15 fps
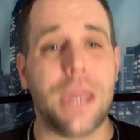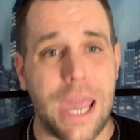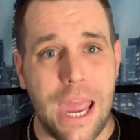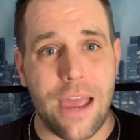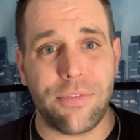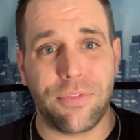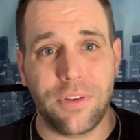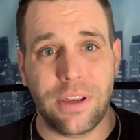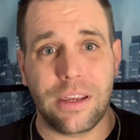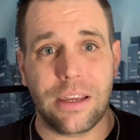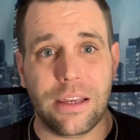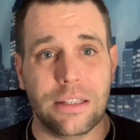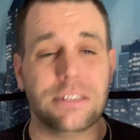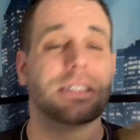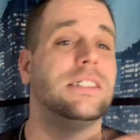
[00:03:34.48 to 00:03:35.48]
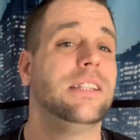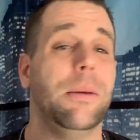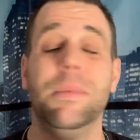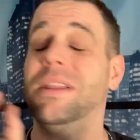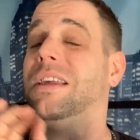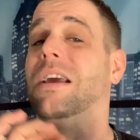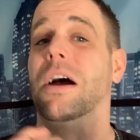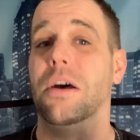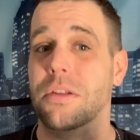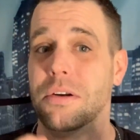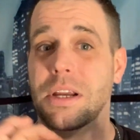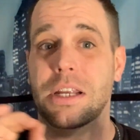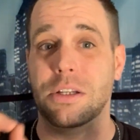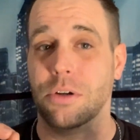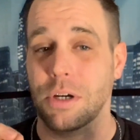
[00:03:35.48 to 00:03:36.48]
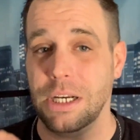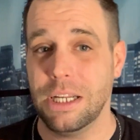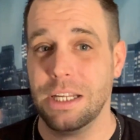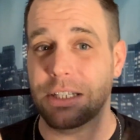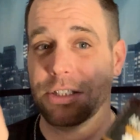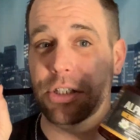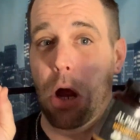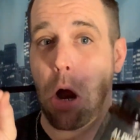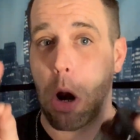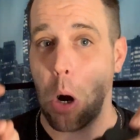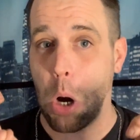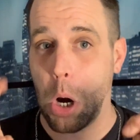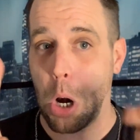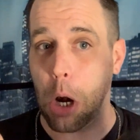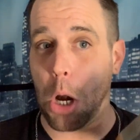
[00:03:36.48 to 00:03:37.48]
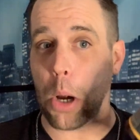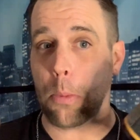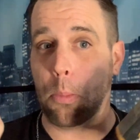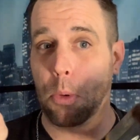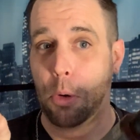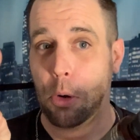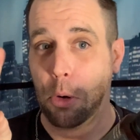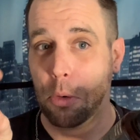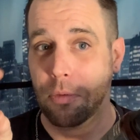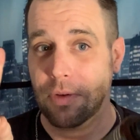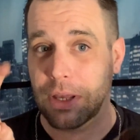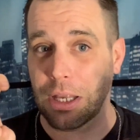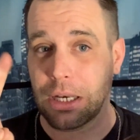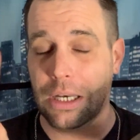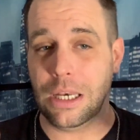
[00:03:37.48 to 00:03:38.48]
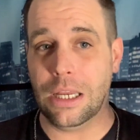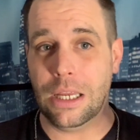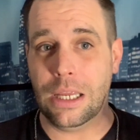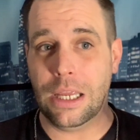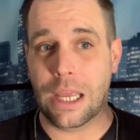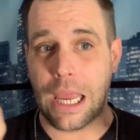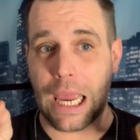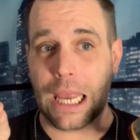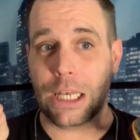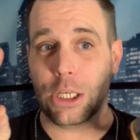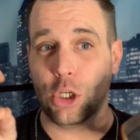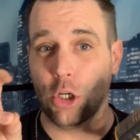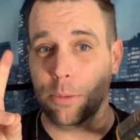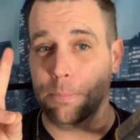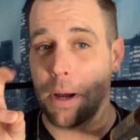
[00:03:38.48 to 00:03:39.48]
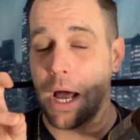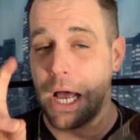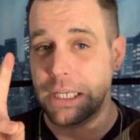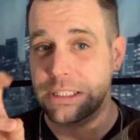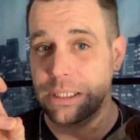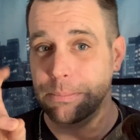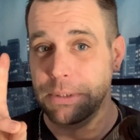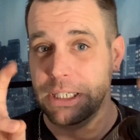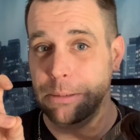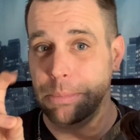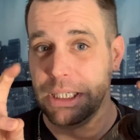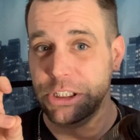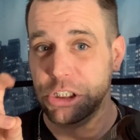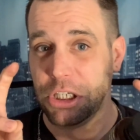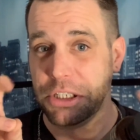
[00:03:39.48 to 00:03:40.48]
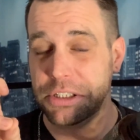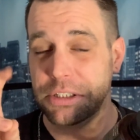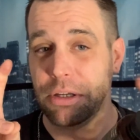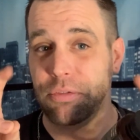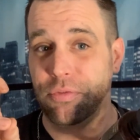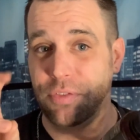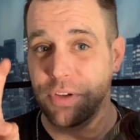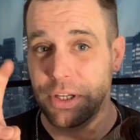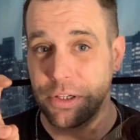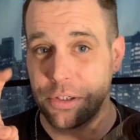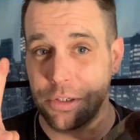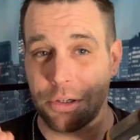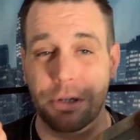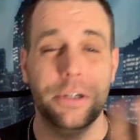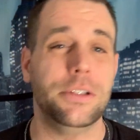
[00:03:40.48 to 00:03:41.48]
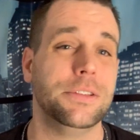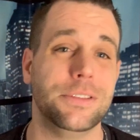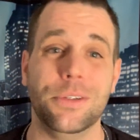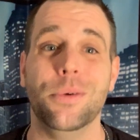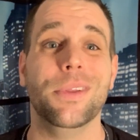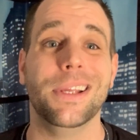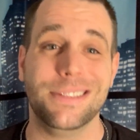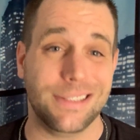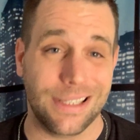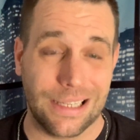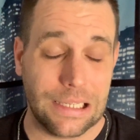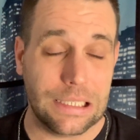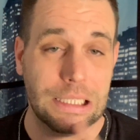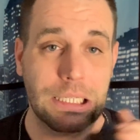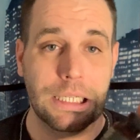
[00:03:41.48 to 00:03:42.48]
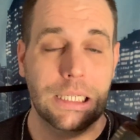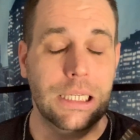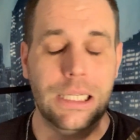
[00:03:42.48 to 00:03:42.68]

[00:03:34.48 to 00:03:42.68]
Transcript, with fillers: caffeine, some of the other ingredients aren't proven and could possibly be just a filler, so they said.